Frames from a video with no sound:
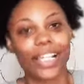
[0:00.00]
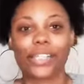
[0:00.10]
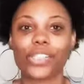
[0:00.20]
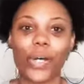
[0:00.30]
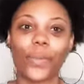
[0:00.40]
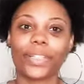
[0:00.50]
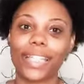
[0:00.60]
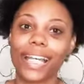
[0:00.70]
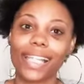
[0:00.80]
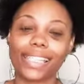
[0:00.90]
So
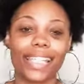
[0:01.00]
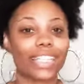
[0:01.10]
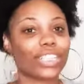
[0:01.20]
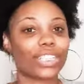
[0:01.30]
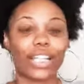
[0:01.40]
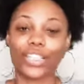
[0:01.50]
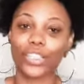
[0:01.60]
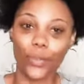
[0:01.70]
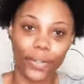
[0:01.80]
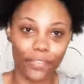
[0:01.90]
yes, that's just a
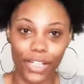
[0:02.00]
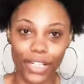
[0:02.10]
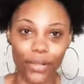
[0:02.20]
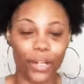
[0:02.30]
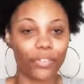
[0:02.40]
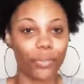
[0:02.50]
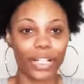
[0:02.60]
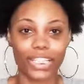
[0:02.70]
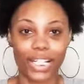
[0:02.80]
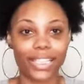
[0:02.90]
short video of
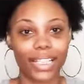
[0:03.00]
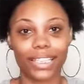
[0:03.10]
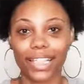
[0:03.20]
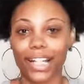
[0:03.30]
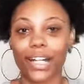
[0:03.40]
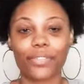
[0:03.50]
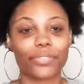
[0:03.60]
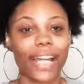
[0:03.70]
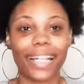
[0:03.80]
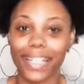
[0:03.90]
what Jessica loves
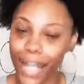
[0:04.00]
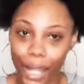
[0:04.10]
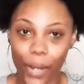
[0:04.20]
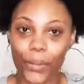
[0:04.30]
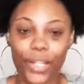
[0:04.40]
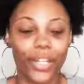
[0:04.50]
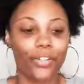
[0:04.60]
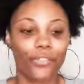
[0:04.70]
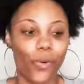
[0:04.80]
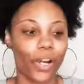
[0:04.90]
right now
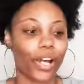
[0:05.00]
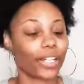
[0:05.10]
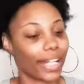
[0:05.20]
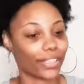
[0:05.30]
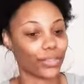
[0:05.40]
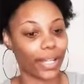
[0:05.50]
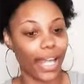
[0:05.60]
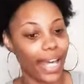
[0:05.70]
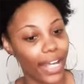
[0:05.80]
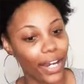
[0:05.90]
for her natural
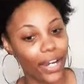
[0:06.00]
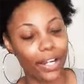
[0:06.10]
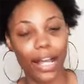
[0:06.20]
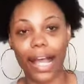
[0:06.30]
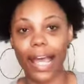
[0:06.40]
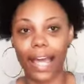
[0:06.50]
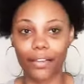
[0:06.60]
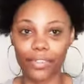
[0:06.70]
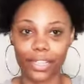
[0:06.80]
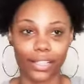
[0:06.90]
hair. I
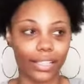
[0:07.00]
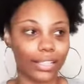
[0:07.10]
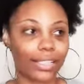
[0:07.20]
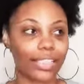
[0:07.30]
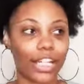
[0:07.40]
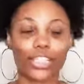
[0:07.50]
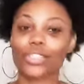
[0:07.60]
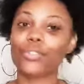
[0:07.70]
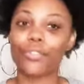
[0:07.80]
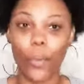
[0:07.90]
have the
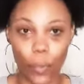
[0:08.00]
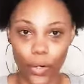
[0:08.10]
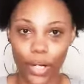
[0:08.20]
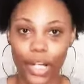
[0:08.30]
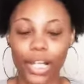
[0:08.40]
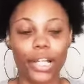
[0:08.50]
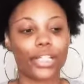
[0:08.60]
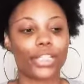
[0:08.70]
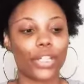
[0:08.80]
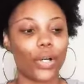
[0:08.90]
texture 4.
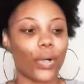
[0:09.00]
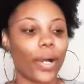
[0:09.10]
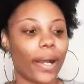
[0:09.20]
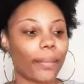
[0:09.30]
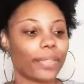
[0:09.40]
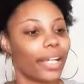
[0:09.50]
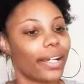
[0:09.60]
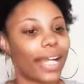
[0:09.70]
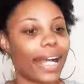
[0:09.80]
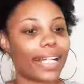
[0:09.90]
So um, yeah,
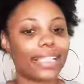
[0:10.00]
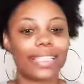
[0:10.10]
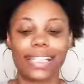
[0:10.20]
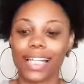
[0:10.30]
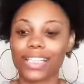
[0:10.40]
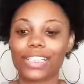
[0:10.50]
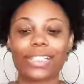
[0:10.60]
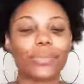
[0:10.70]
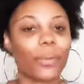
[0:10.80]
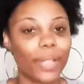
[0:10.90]
guys, that's
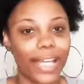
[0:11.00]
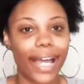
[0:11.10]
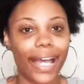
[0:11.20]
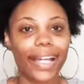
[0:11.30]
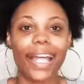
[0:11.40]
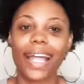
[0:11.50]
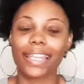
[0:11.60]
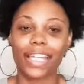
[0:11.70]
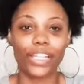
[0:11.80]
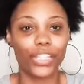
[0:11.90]
just what we got.
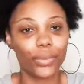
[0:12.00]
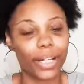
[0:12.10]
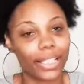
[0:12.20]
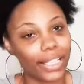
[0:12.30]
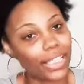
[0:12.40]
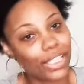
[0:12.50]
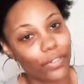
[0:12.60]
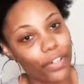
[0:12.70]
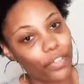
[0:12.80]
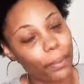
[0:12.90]
Thank you again so
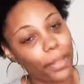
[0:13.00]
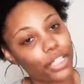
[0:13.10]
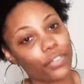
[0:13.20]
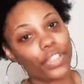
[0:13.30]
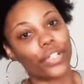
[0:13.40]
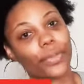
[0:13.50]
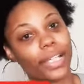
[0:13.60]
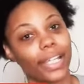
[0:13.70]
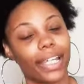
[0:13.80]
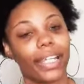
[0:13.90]
very much for
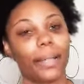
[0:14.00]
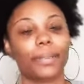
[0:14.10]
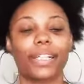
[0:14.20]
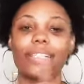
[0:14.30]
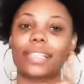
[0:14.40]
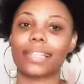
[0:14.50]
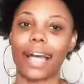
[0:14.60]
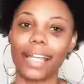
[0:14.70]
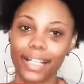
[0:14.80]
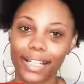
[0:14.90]
tuning in. Please
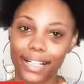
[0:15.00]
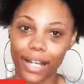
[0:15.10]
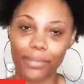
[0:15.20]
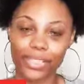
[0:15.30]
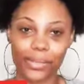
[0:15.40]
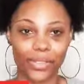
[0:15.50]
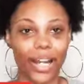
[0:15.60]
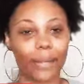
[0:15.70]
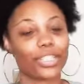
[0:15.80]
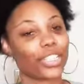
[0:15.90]
like, comment,
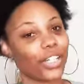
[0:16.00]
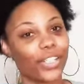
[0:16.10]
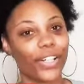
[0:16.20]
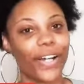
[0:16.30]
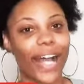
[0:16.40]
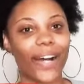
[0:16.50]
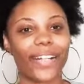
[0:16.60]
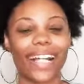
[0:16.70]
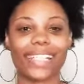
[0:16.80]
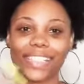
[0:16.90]
subscribe, share your girl out,
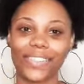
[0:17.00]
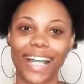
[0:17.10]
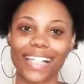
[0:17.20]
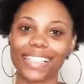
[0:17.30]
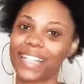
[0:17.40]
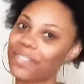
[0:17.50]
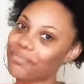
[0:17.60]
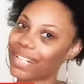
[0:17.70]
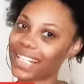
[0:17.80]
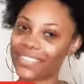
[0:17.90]
and I'll see you guys
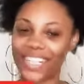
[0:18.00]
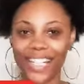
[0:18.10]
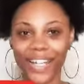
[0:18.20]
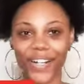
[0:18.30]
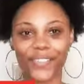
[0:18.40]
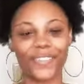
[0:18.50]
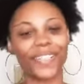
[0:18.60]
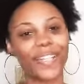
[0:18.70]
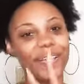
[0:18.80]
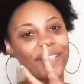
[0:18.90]
in my next video.
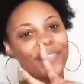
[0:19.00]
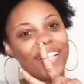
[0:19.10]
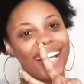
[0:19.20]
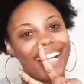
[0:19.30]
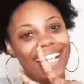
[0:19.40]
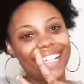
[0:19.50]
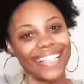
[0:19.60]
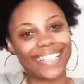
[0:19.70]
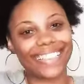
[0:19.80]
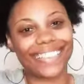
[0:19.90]
Bye.